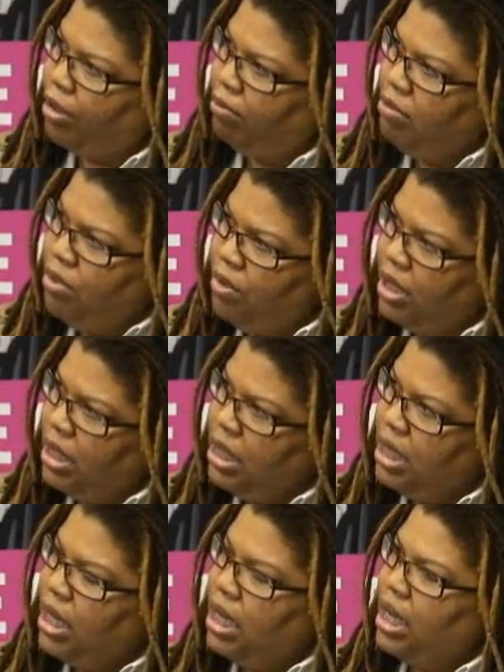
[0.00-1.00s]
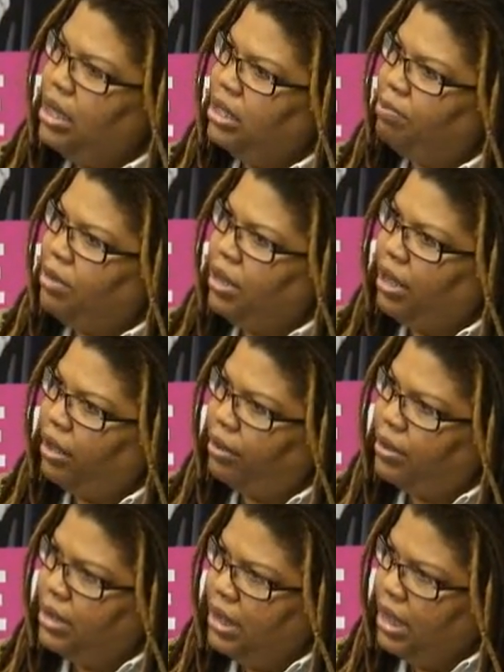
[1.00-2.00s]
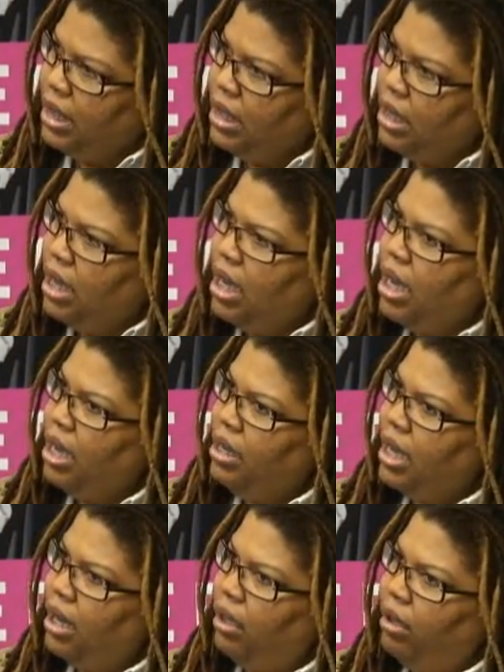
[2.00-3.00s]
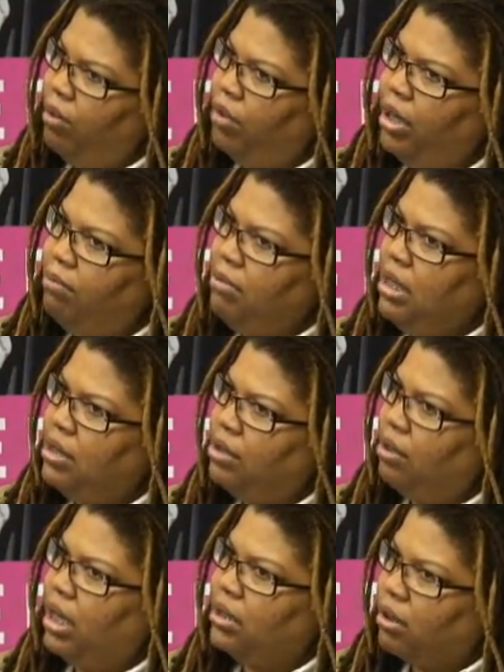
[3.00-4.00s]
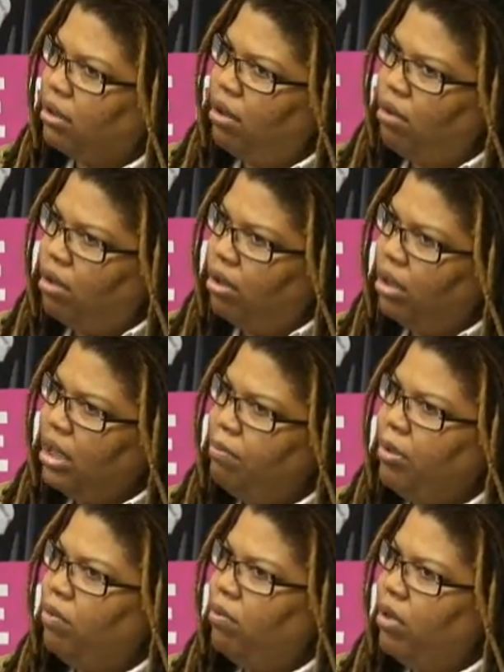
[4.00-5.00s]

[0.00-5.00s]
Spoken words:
community, in this particular city. And not only what it means to us locally, but